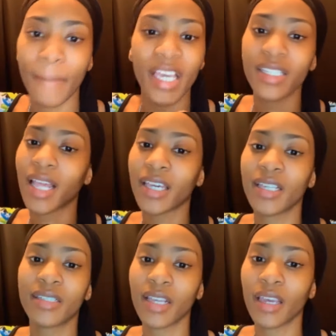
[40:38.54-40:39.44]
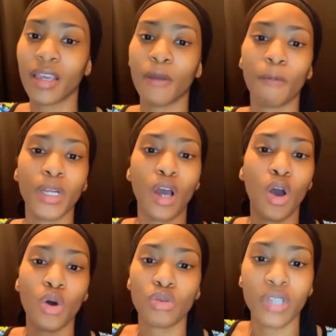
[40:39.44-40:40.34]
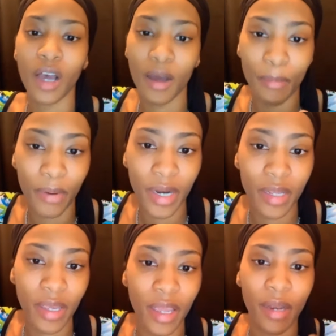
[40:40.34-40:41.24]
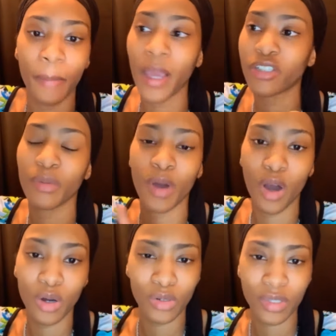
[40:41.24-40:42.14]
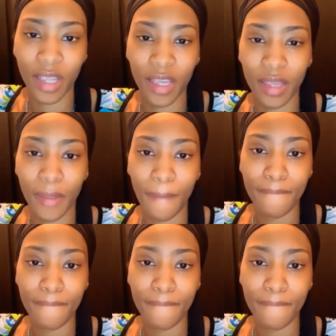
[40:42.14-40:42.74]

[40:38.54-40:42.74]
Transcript: It's like he said with the whole Tom Brady and the Patrick Mahomes thing.